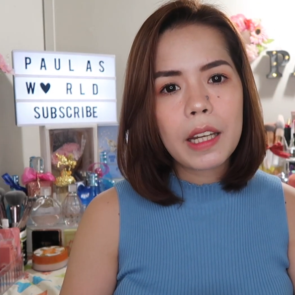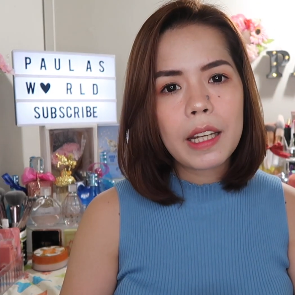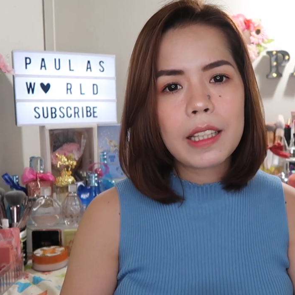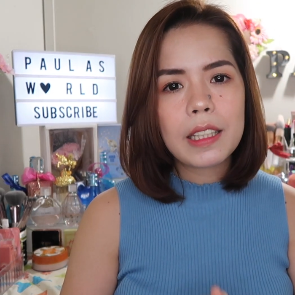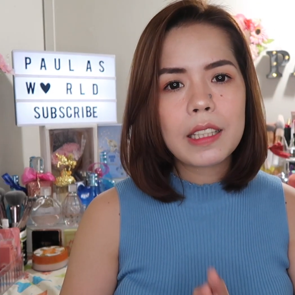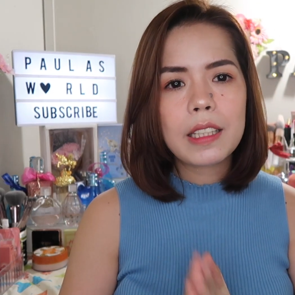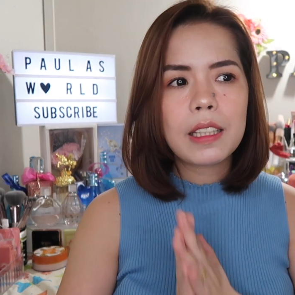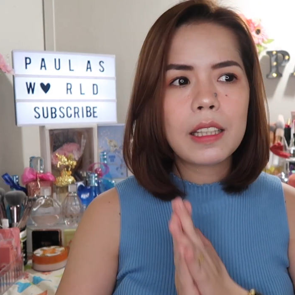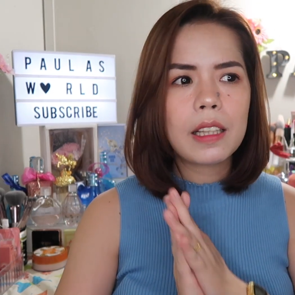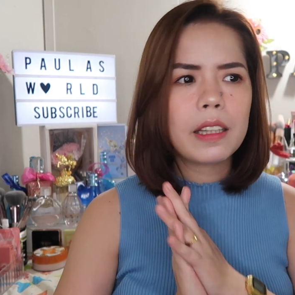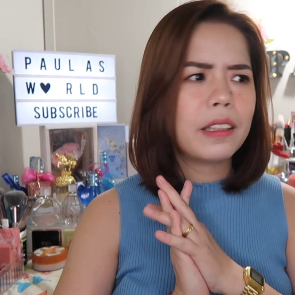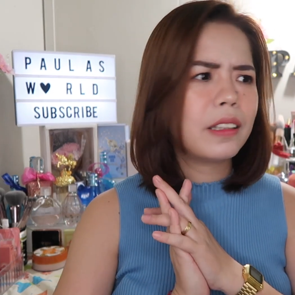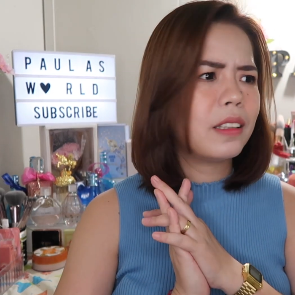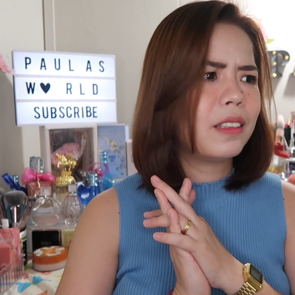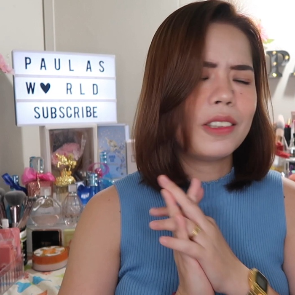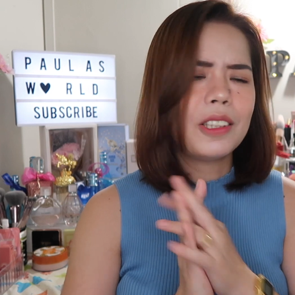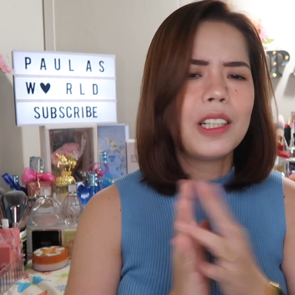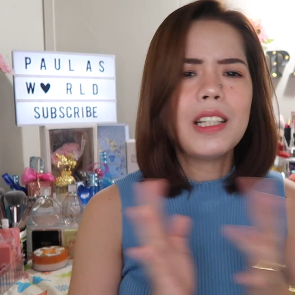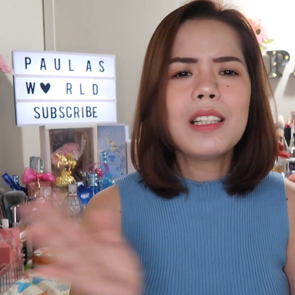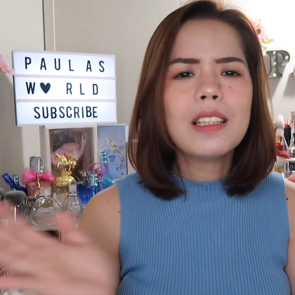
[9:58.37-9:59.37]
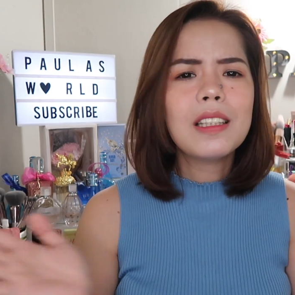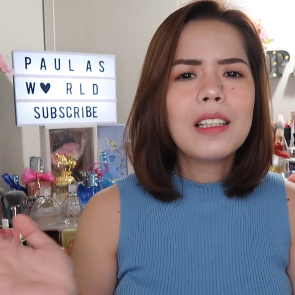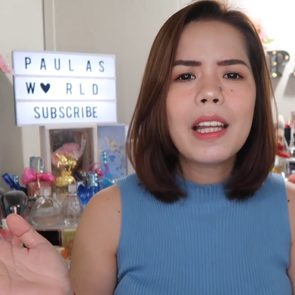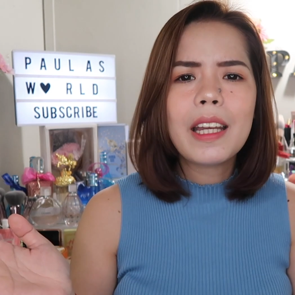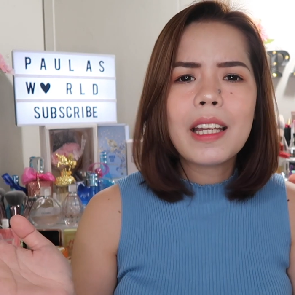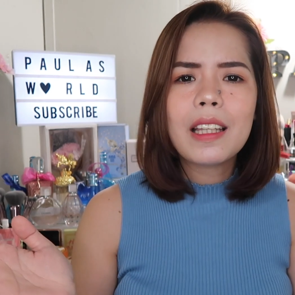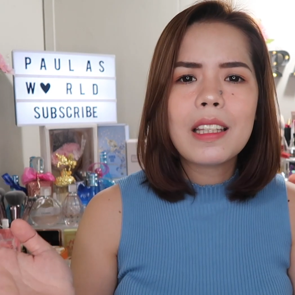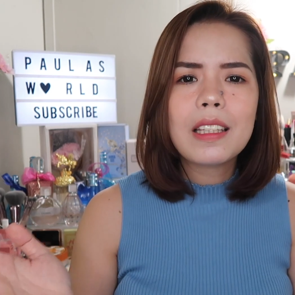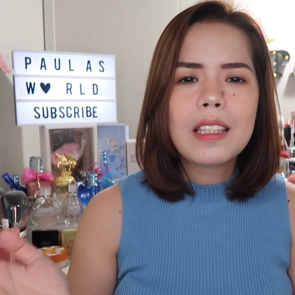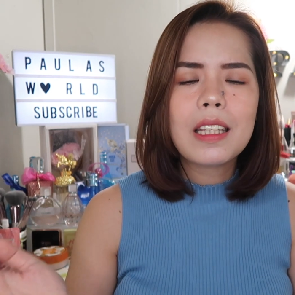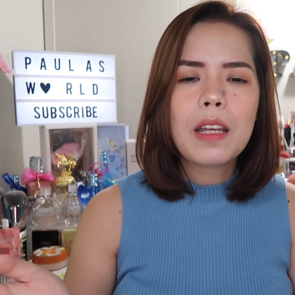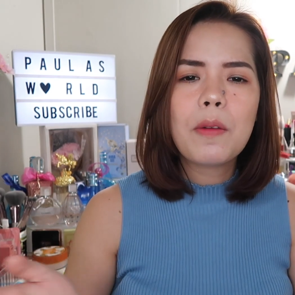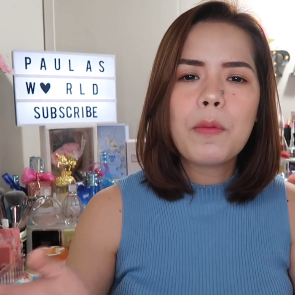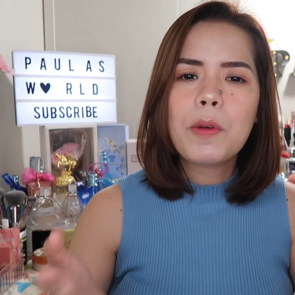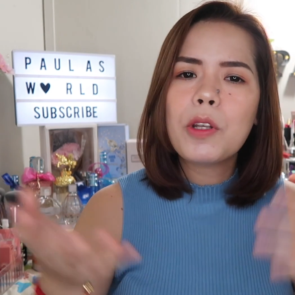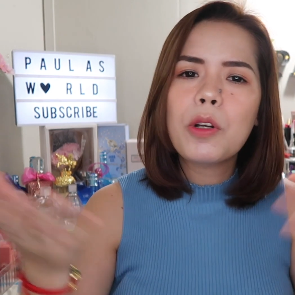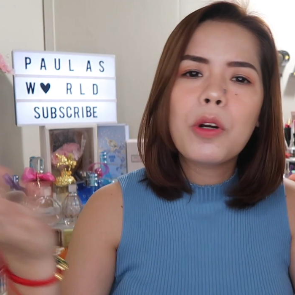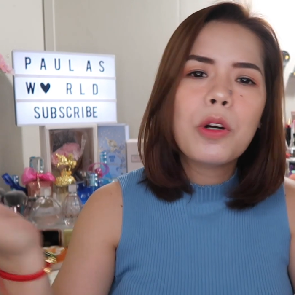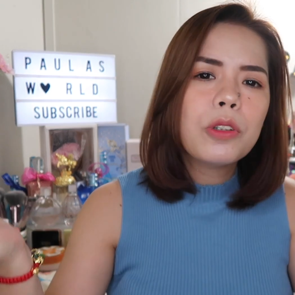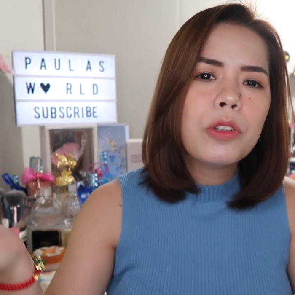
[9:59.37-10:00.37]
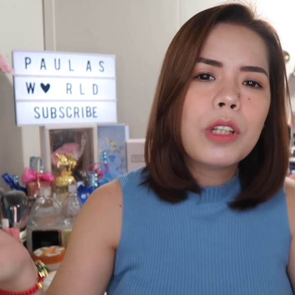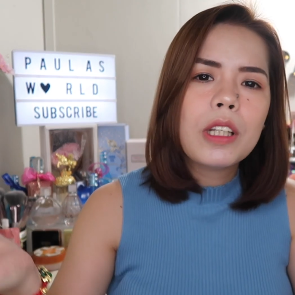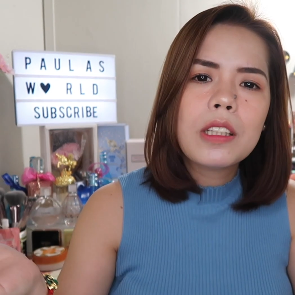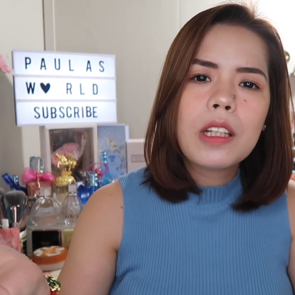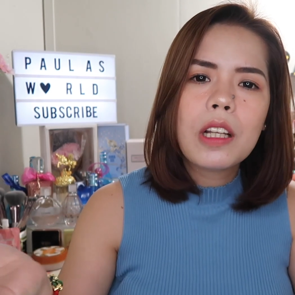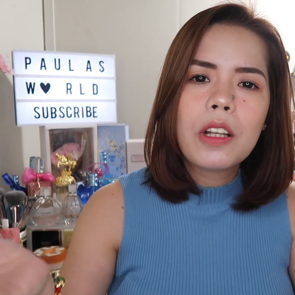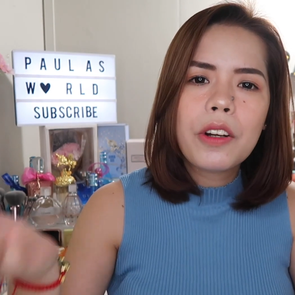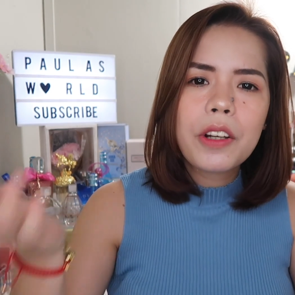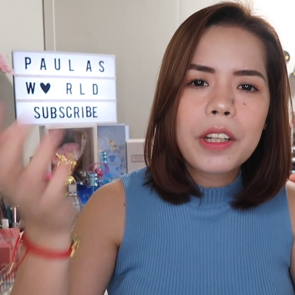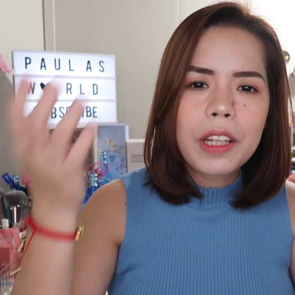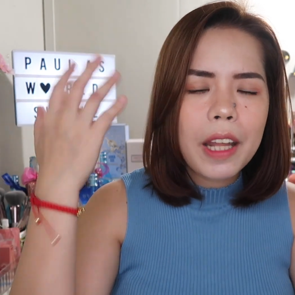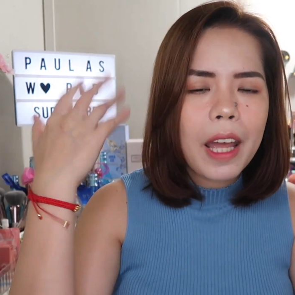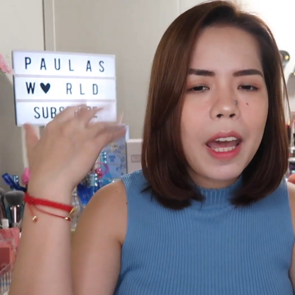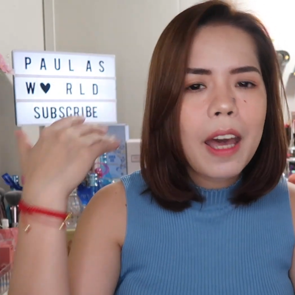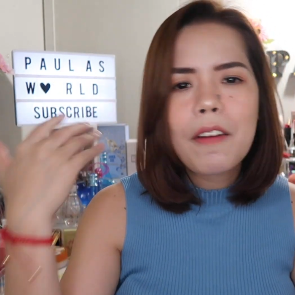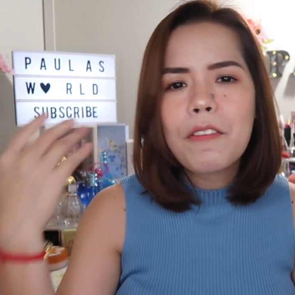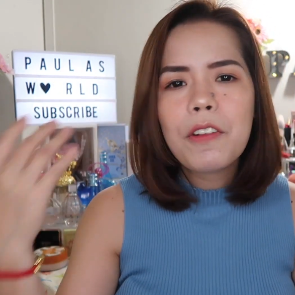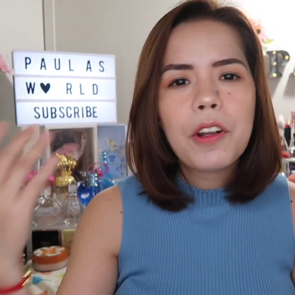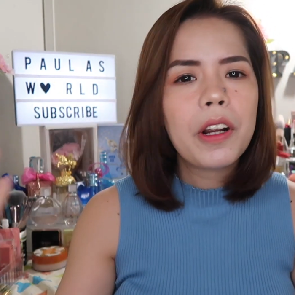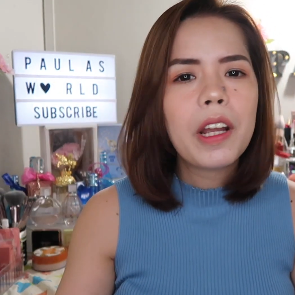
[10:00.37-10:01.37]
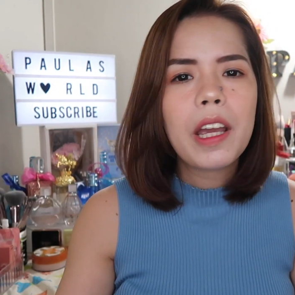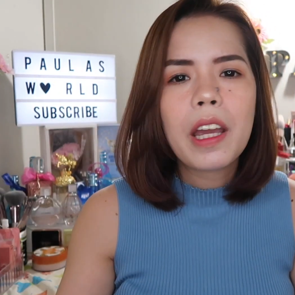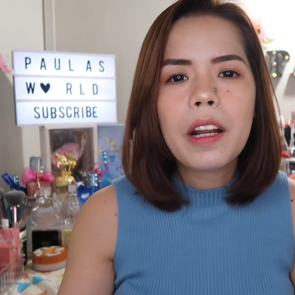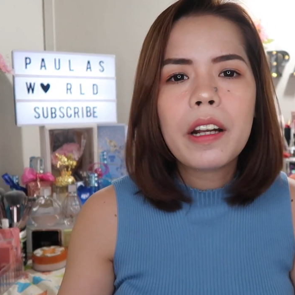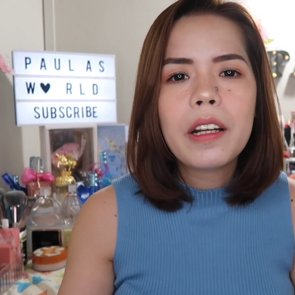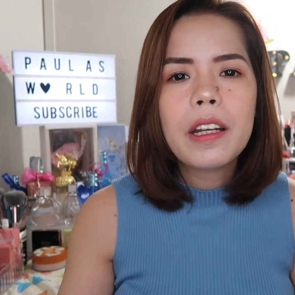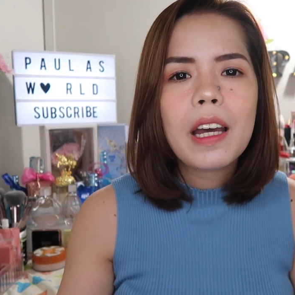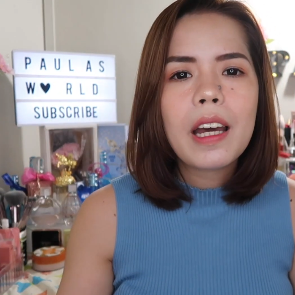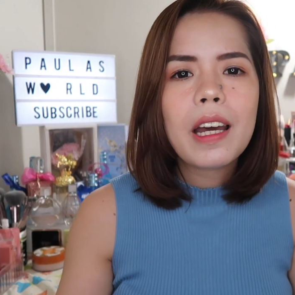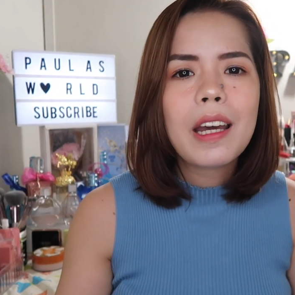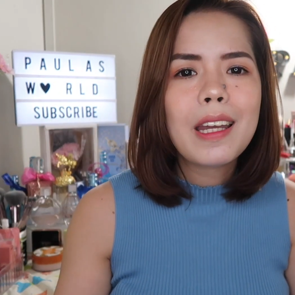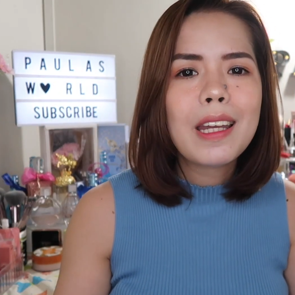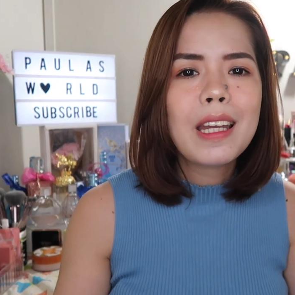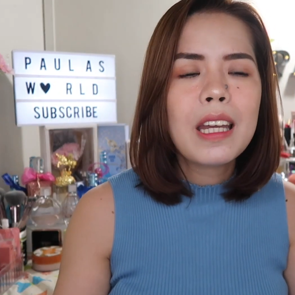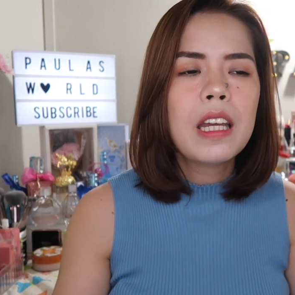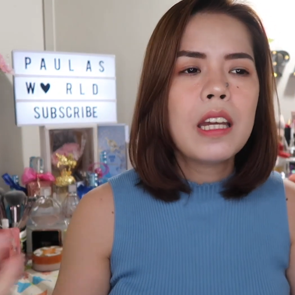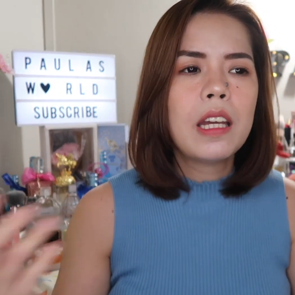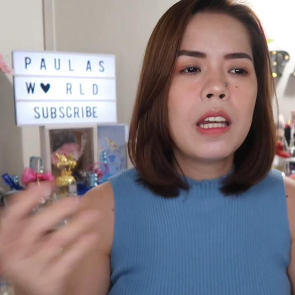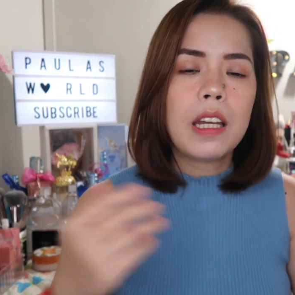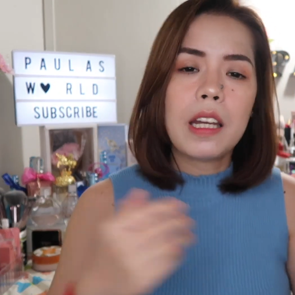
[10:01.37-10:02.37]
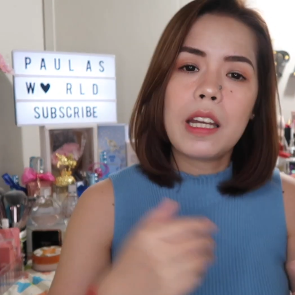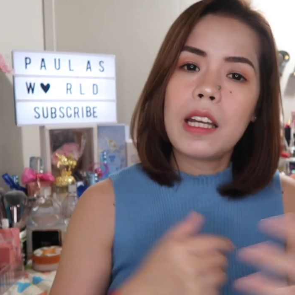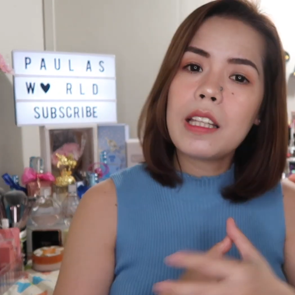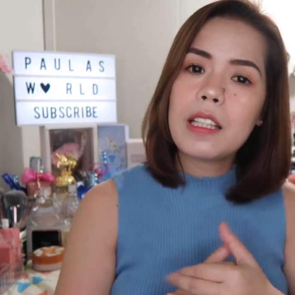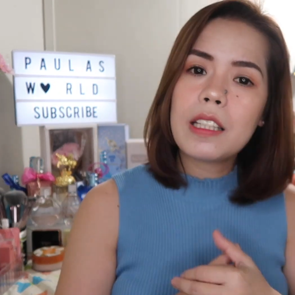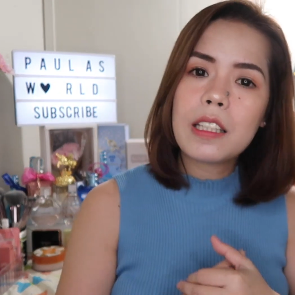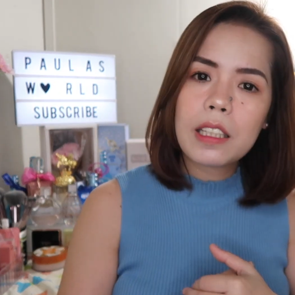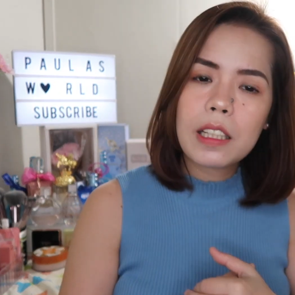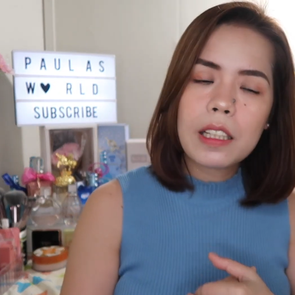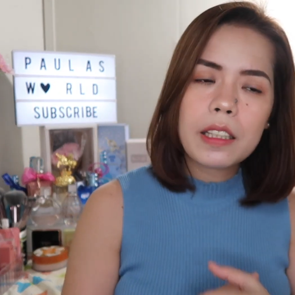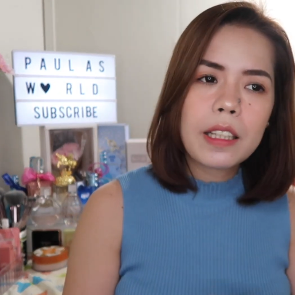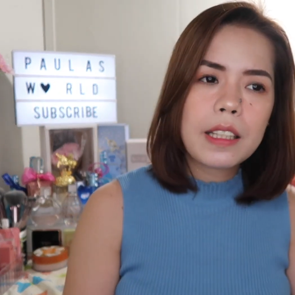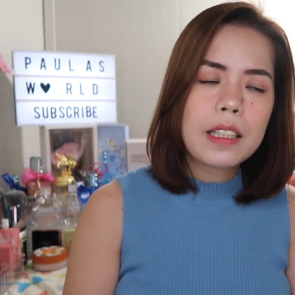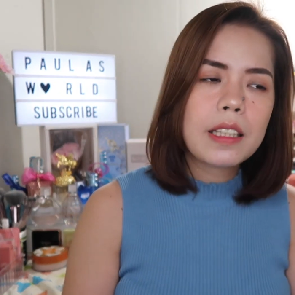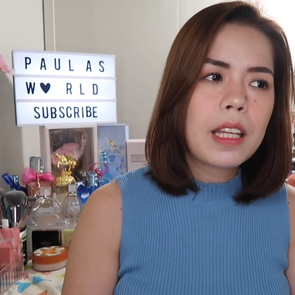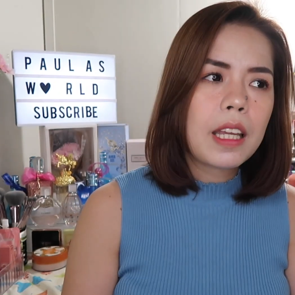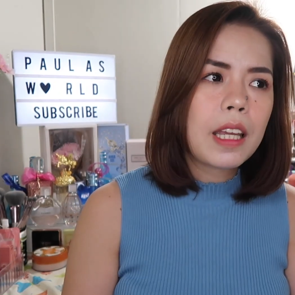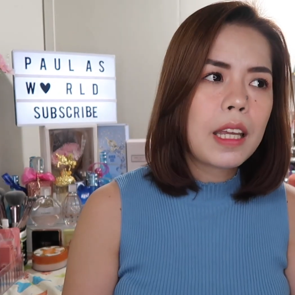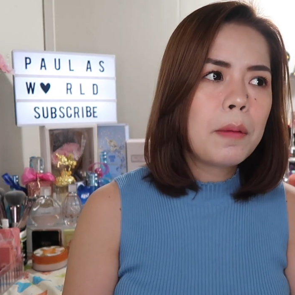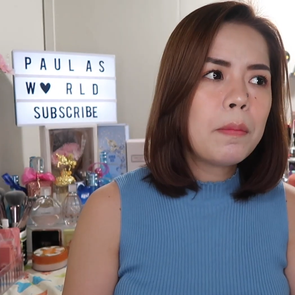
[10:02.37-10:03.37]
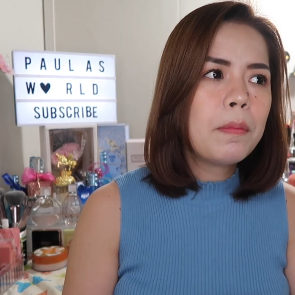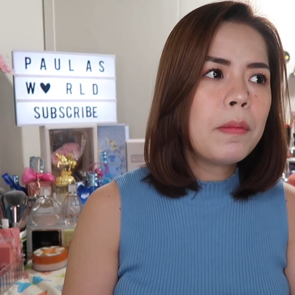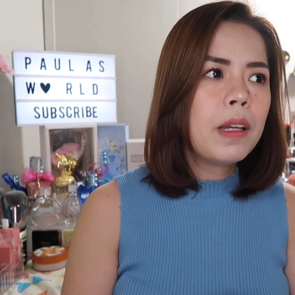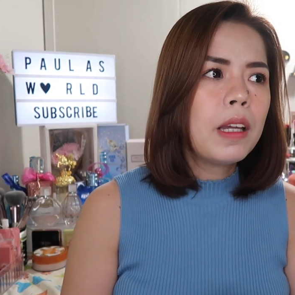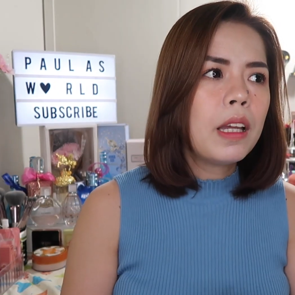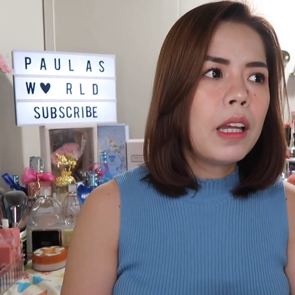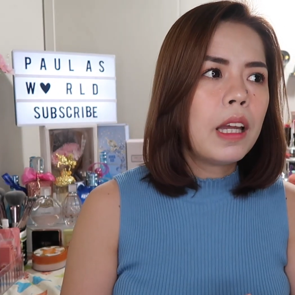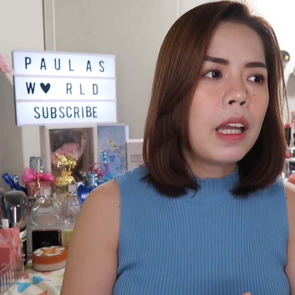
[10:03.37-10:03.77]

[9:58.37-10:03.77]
It's just like the same when you go to the salon and have your hair dye. It's still the same.